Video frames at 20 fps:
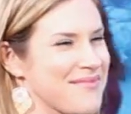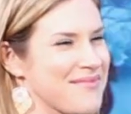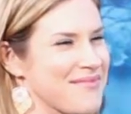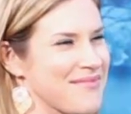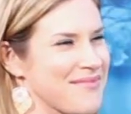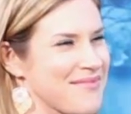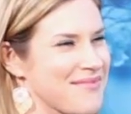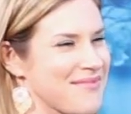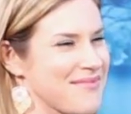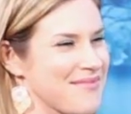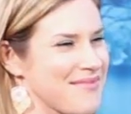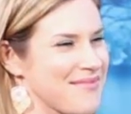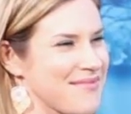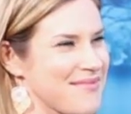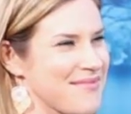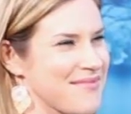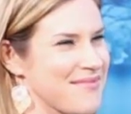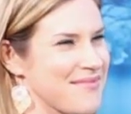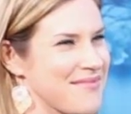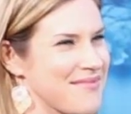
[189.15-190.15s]

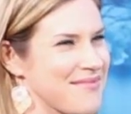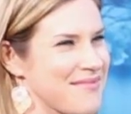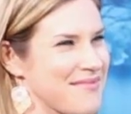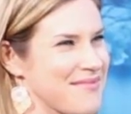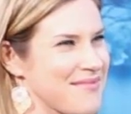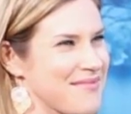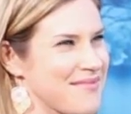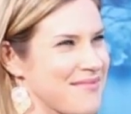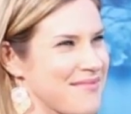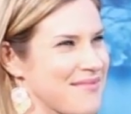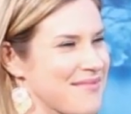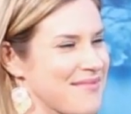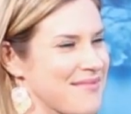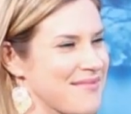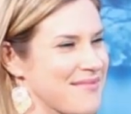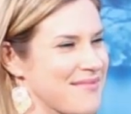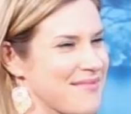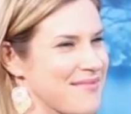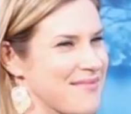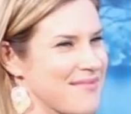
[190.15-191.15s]

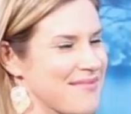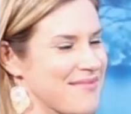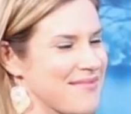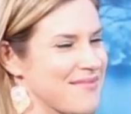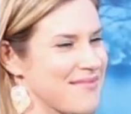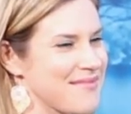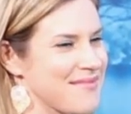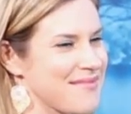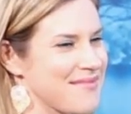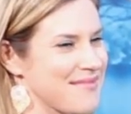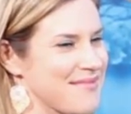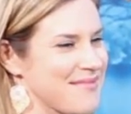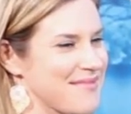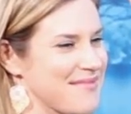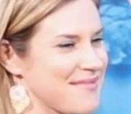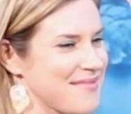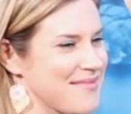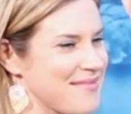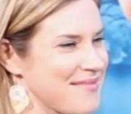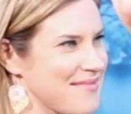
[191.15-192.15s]

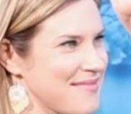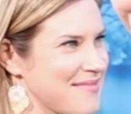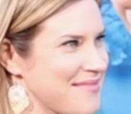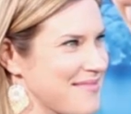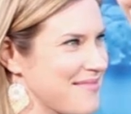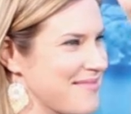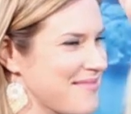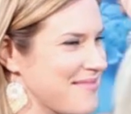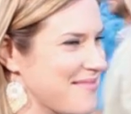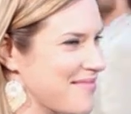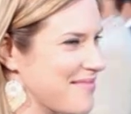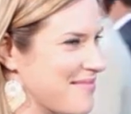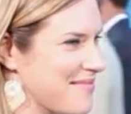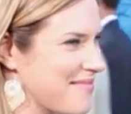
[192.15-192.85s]
The person shown says nothing.